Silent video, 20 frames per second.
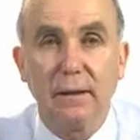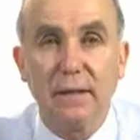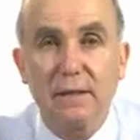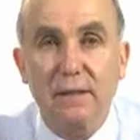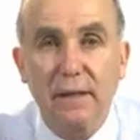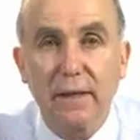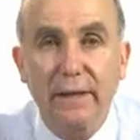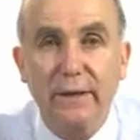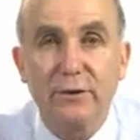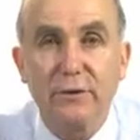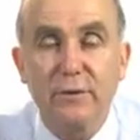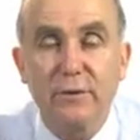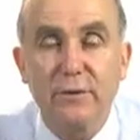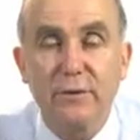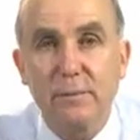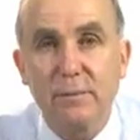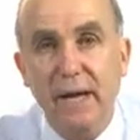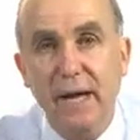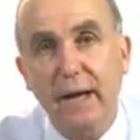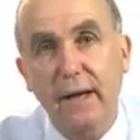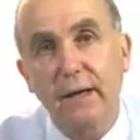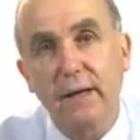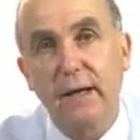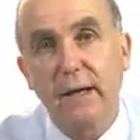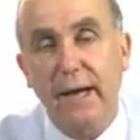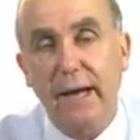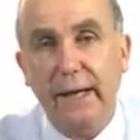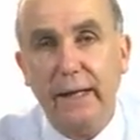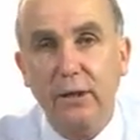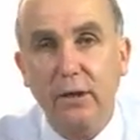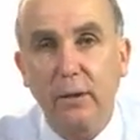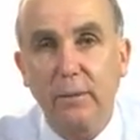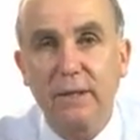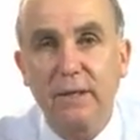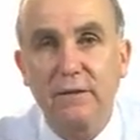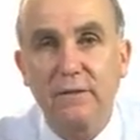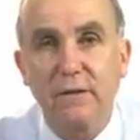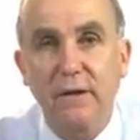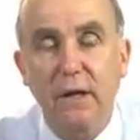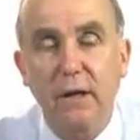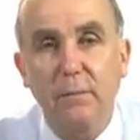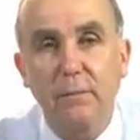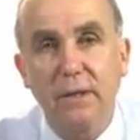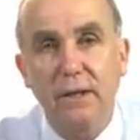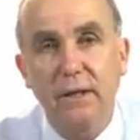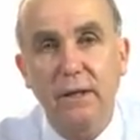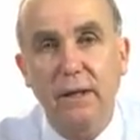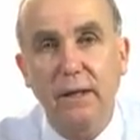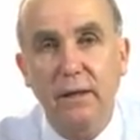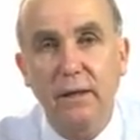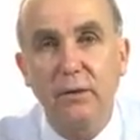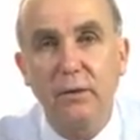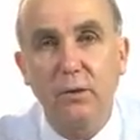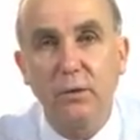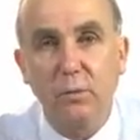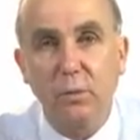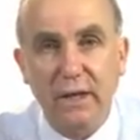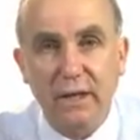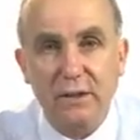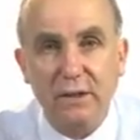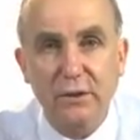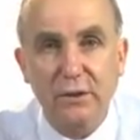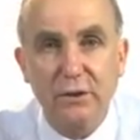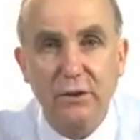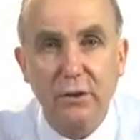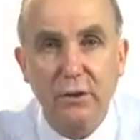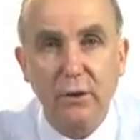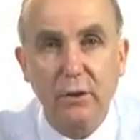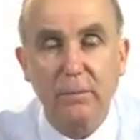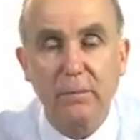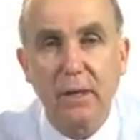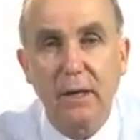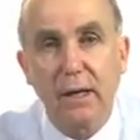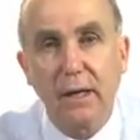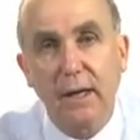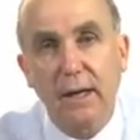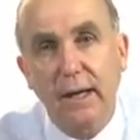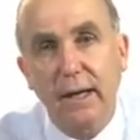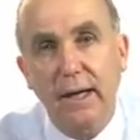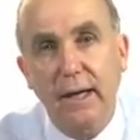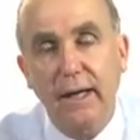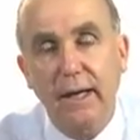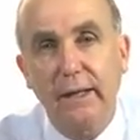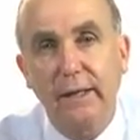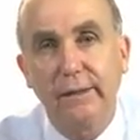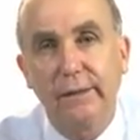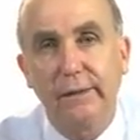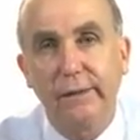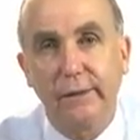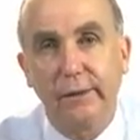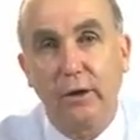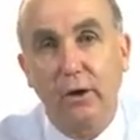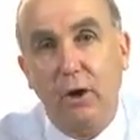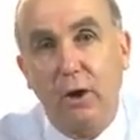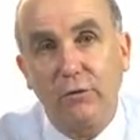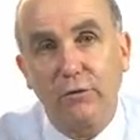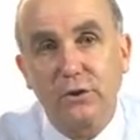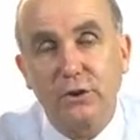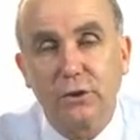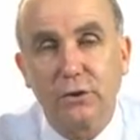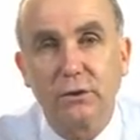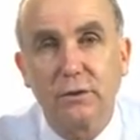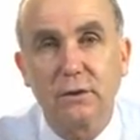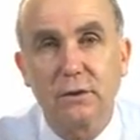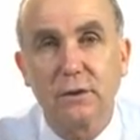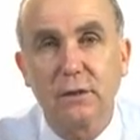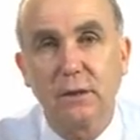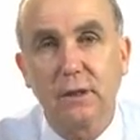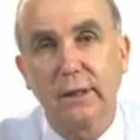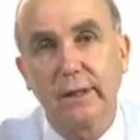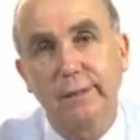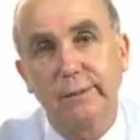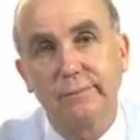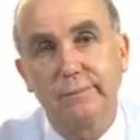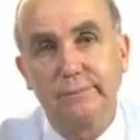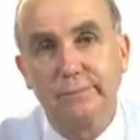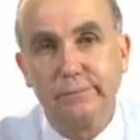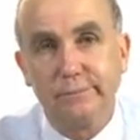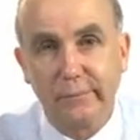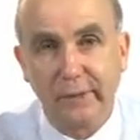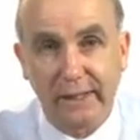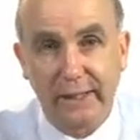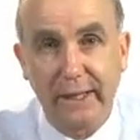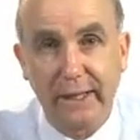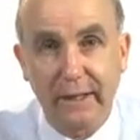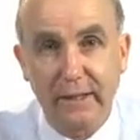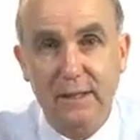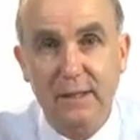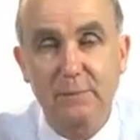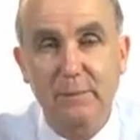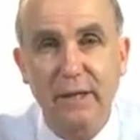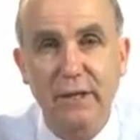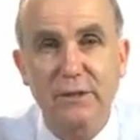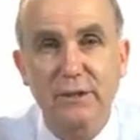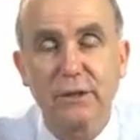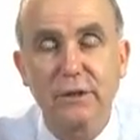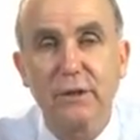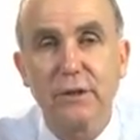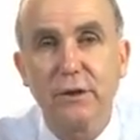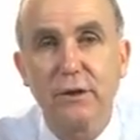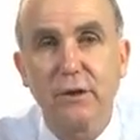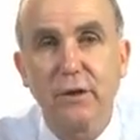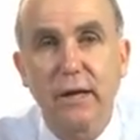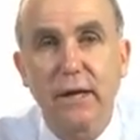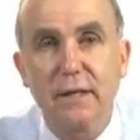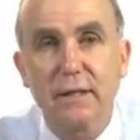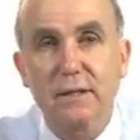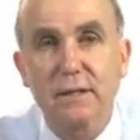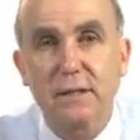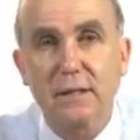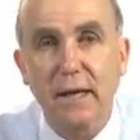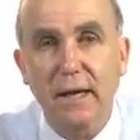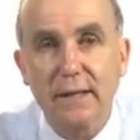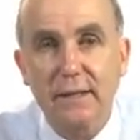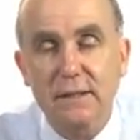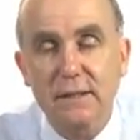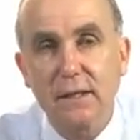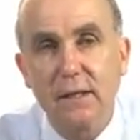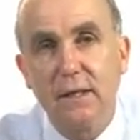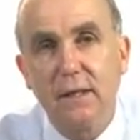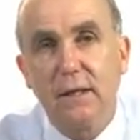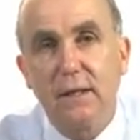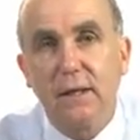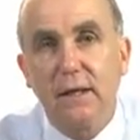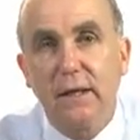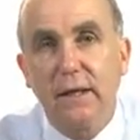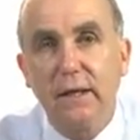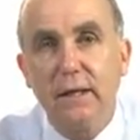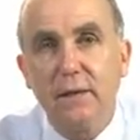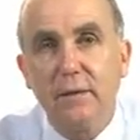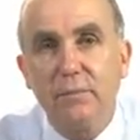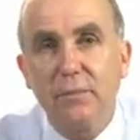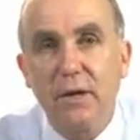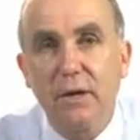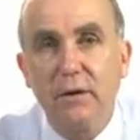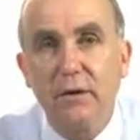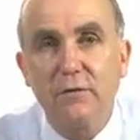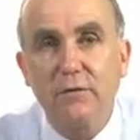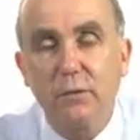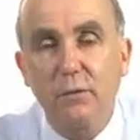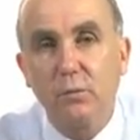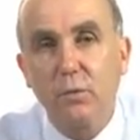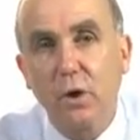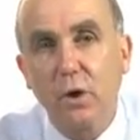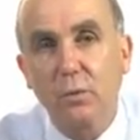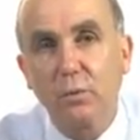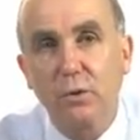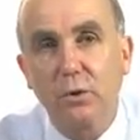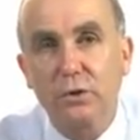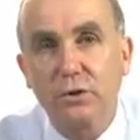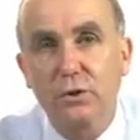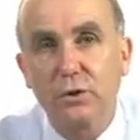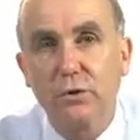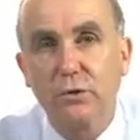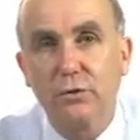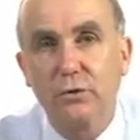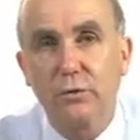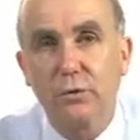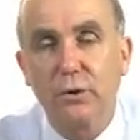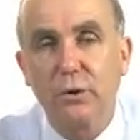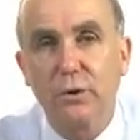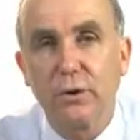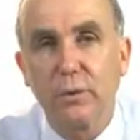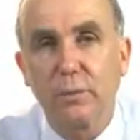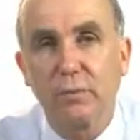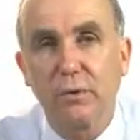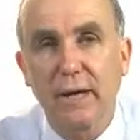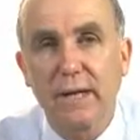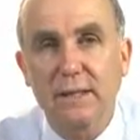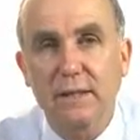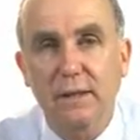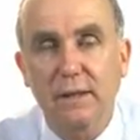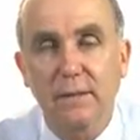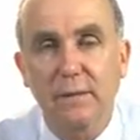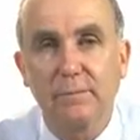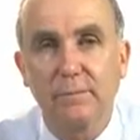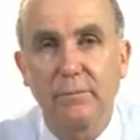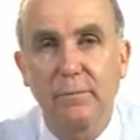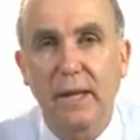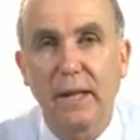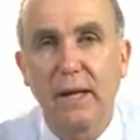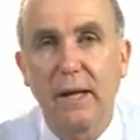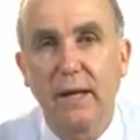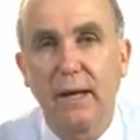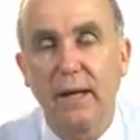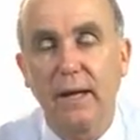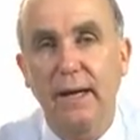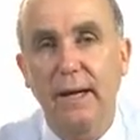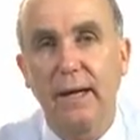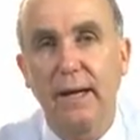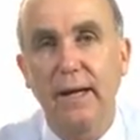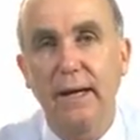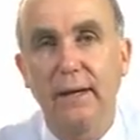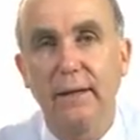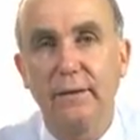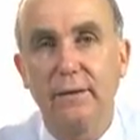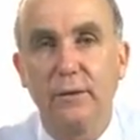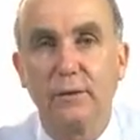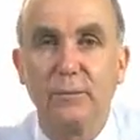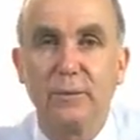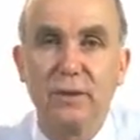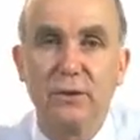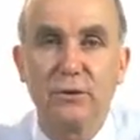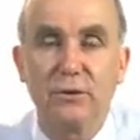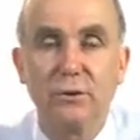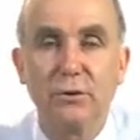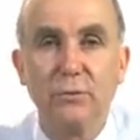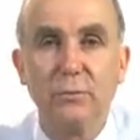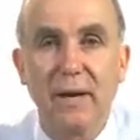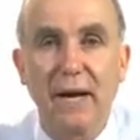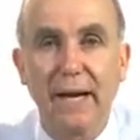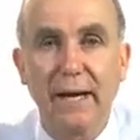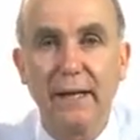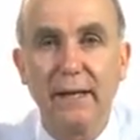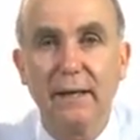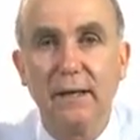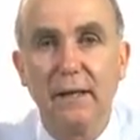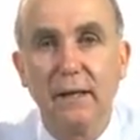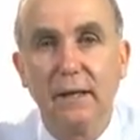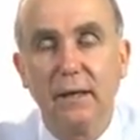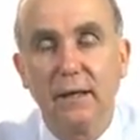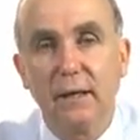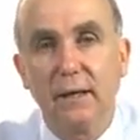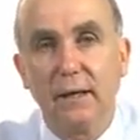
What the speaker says: This lecture is about economic development in Western Europe and offshoots, again especially the United States, in the period from World War II through to the present. And there will be two main